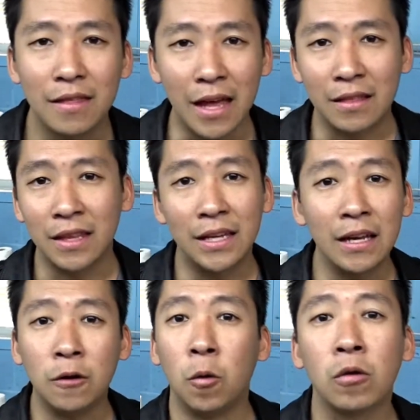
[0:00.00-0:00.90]
that they
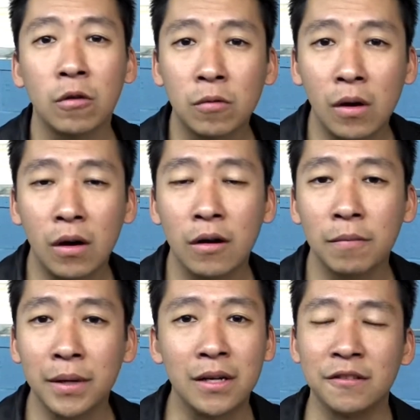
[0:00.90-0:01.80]
get an order
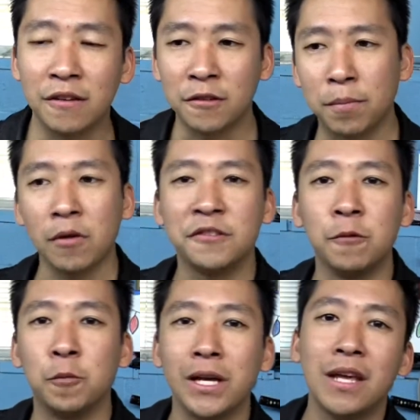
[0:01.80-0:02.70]
wrong because there's a
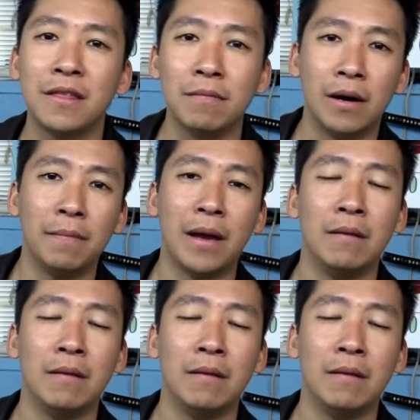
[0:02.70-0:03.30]
person ringing them up